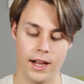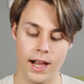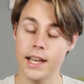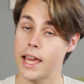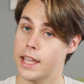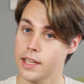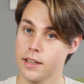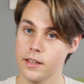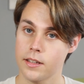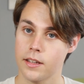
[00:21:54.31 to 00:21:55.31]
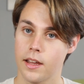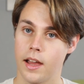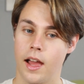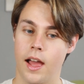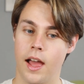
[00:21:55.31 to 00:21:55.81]
I like it.
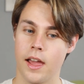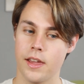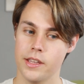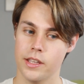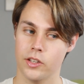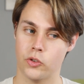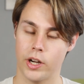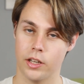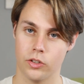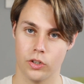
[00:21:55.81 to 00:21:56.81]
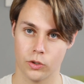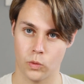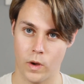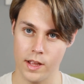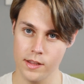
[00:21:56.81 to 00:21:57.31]
I tried it just
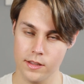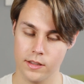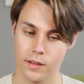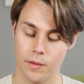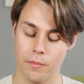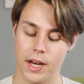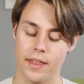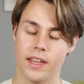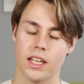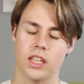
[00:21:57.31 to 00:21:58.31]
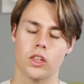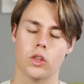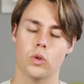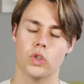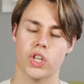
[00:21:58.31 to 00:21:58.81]
once, but I think it's
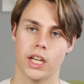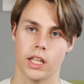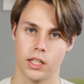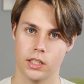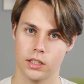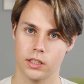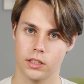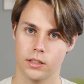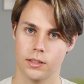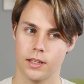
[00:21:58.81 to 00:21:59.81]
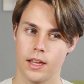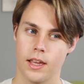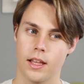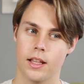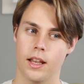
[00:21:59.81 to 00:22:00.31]
too shiny.
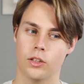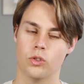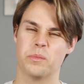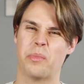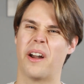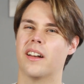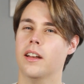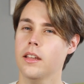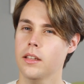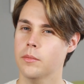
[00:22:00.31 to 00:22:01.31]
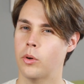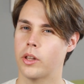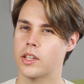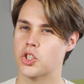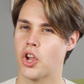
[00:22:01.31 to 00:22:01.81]
Like too sparkly more
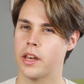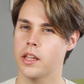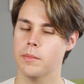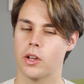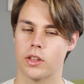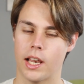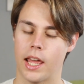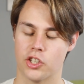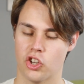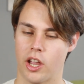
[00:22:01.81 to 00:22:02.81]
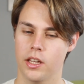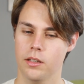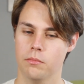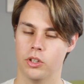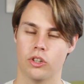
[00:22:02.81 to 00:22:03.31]
than shiny, because I like
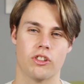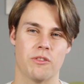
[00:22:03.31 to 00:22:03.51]
shine but not